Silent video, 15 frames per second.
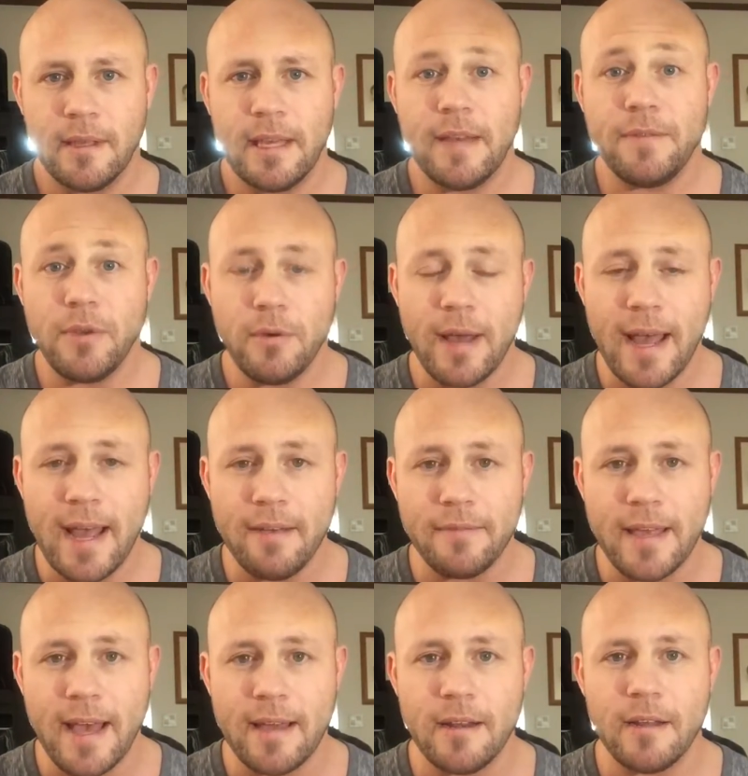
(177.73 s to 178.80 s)
If you have
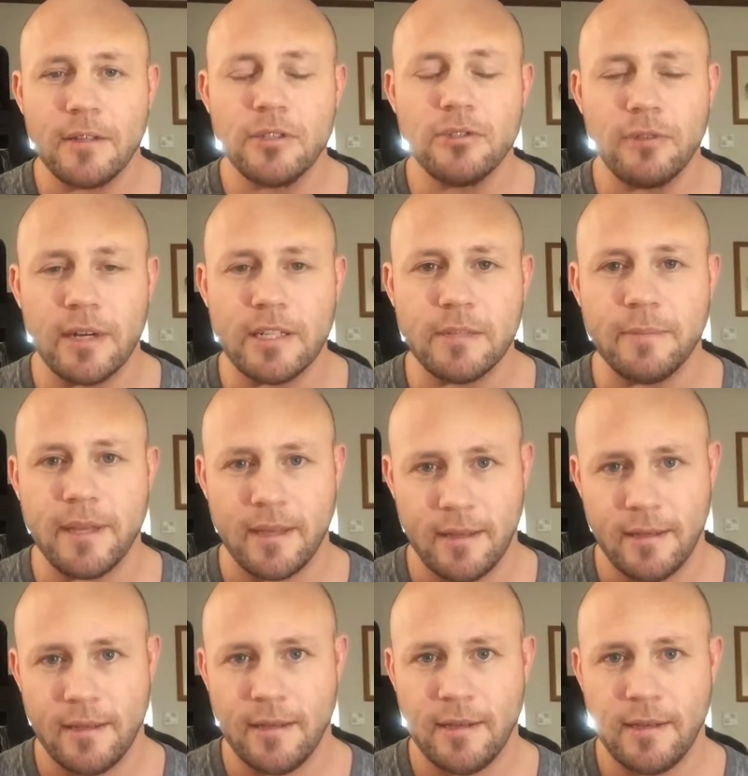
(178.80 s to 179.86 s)
that, trust me,
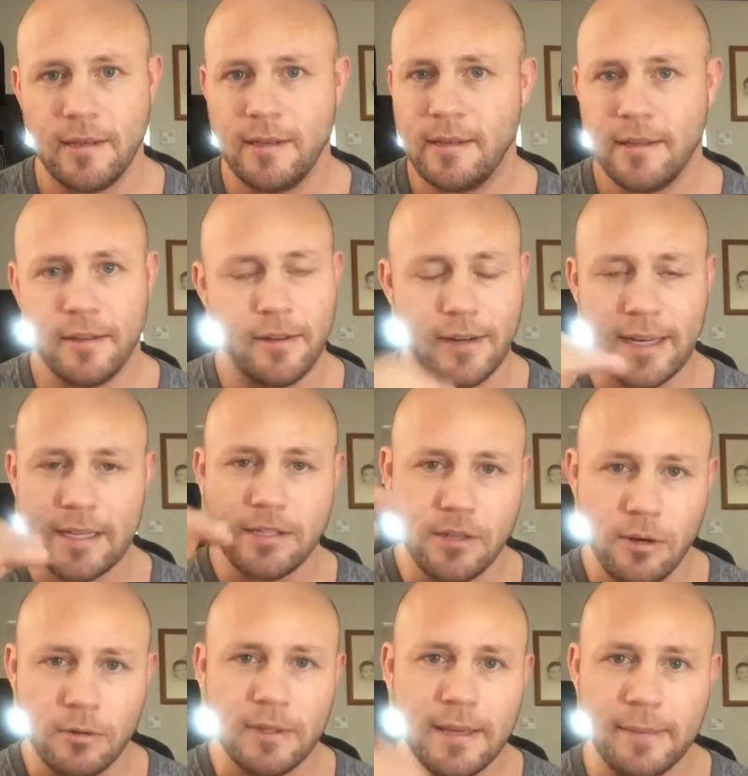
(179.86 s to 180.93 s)
there is
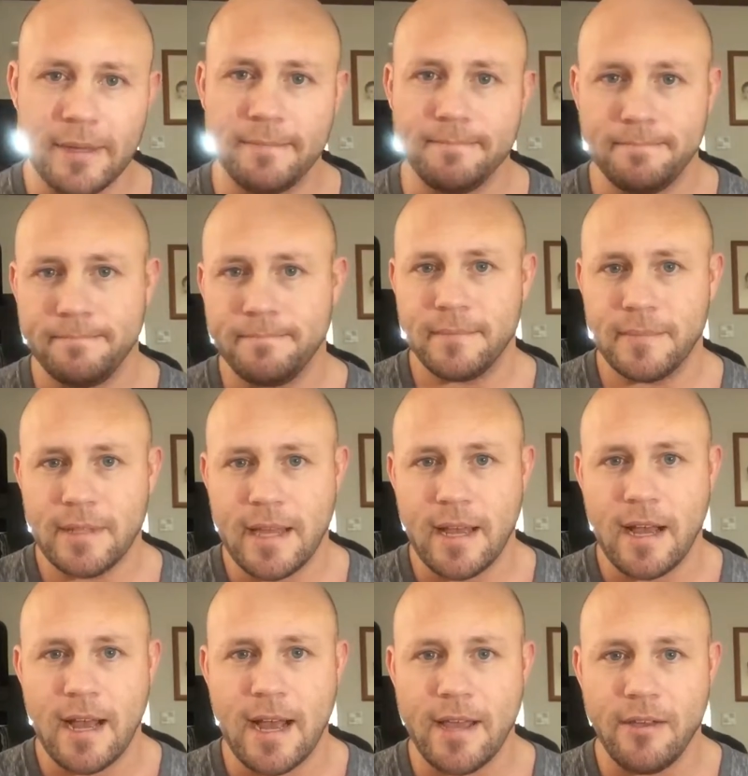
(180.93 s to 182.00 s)
no limit to
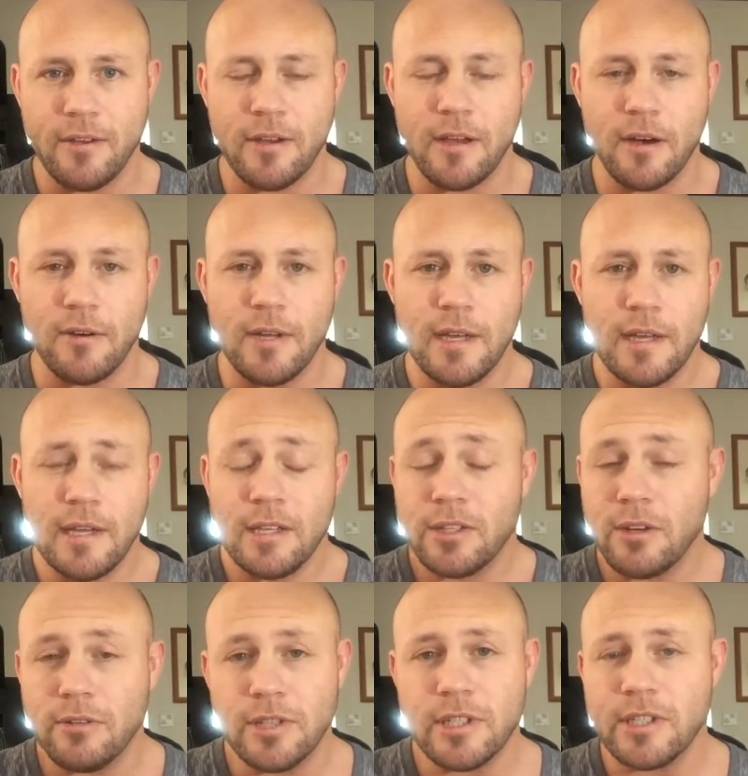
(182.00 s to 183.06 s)
how high you can go.
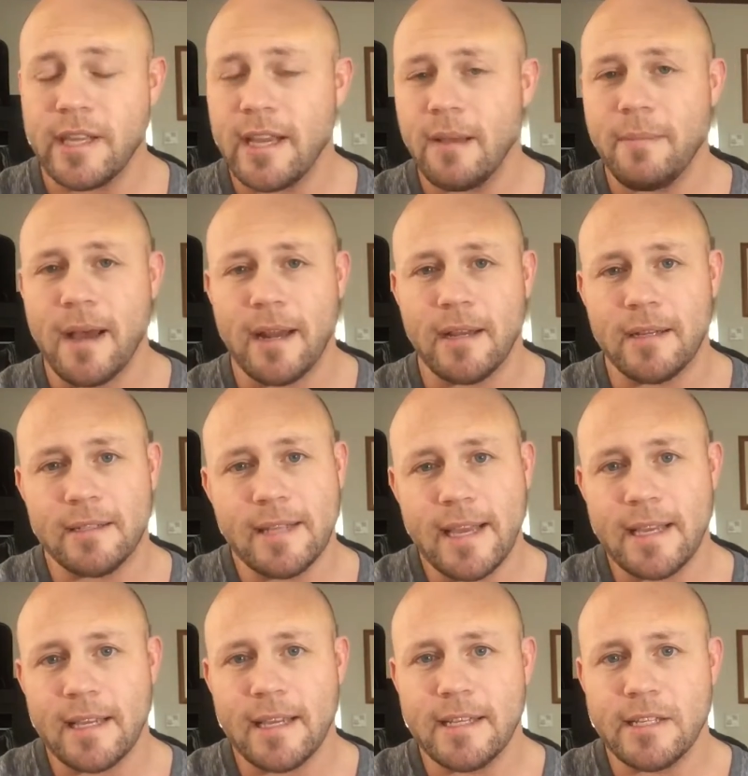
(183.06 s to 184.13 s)
So just think about it and
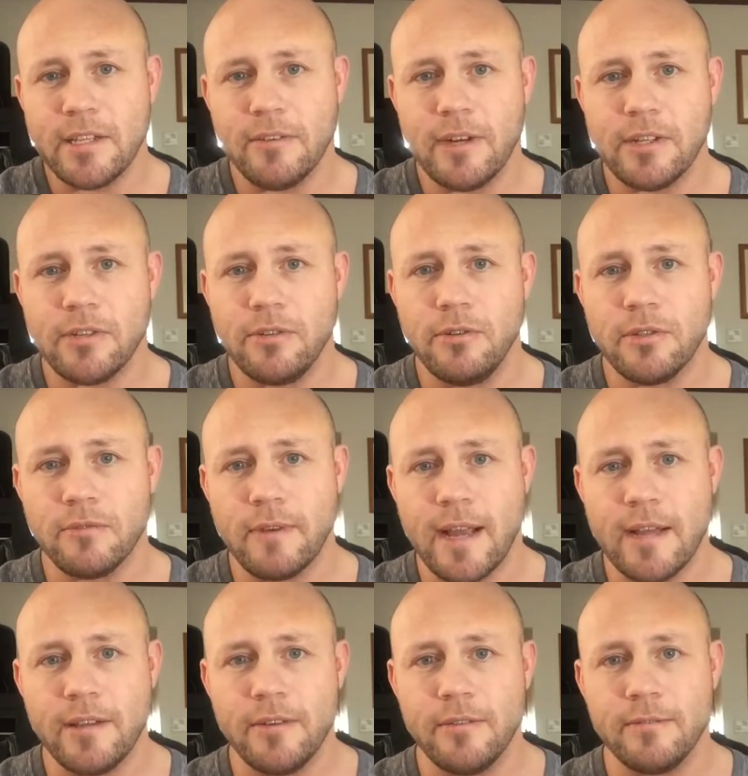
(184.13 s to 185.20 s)
take in consideration who's
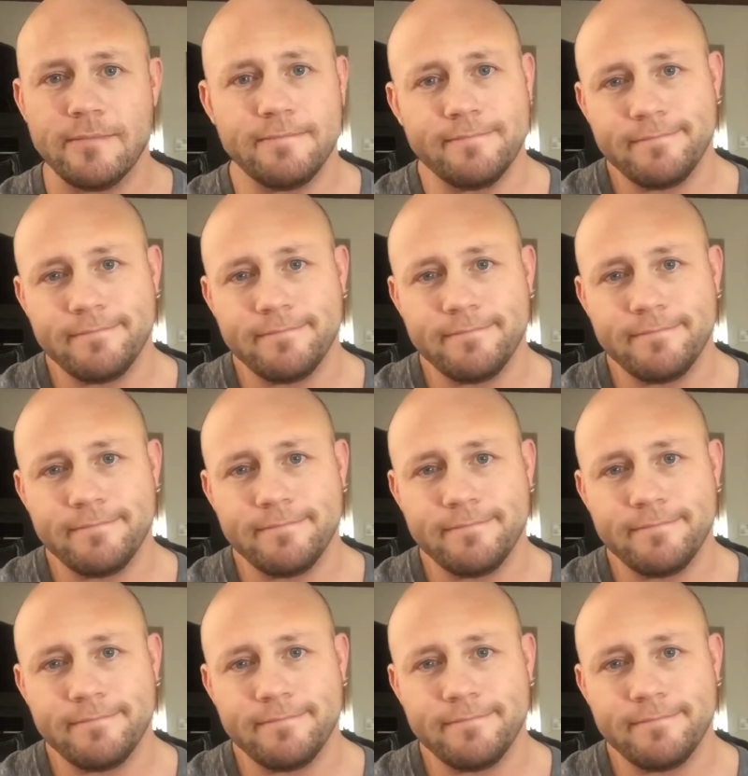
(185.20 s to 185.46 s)
around you.